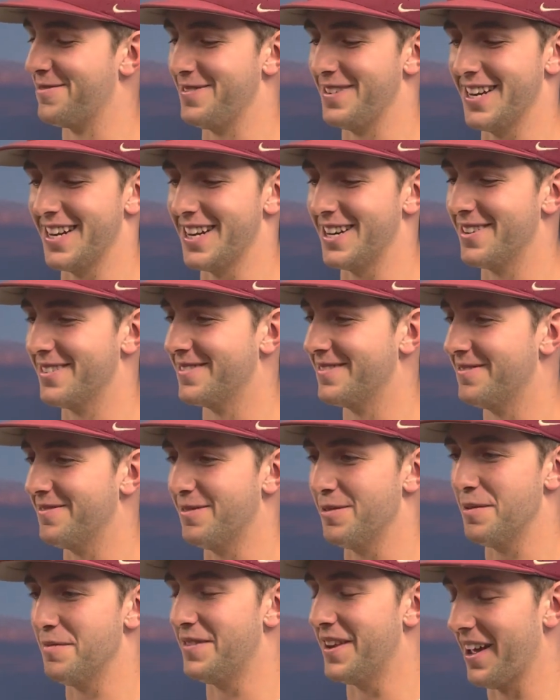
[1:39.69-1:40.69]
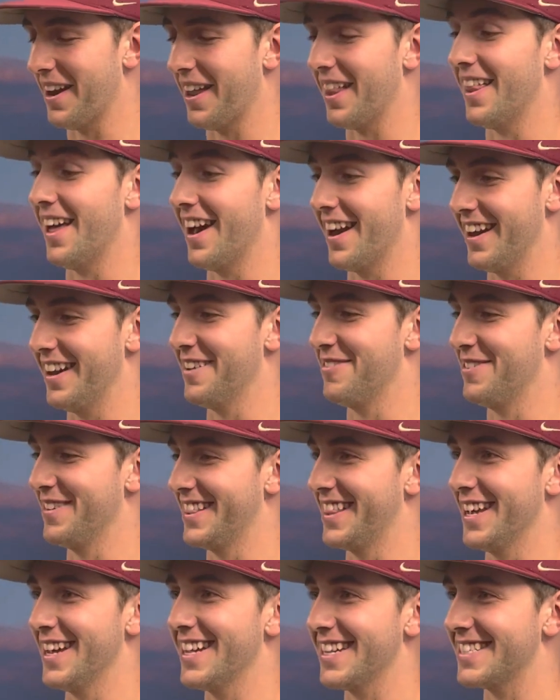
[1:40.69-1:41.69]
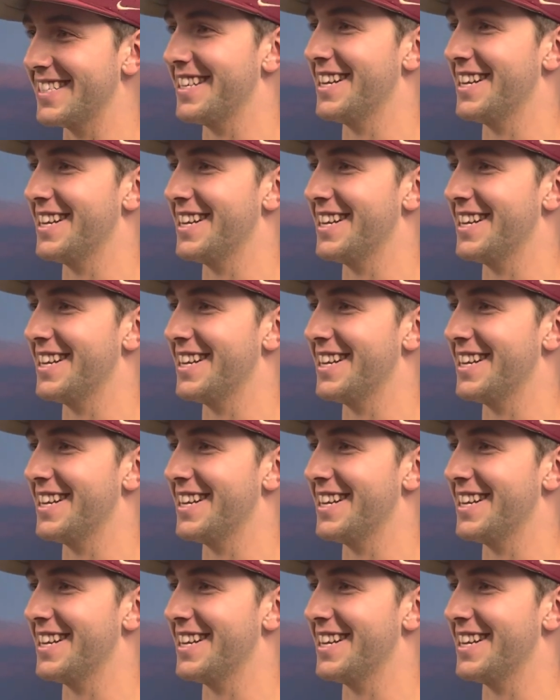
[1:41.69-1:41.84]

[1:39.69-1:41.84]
You know, we've done a lot of different things.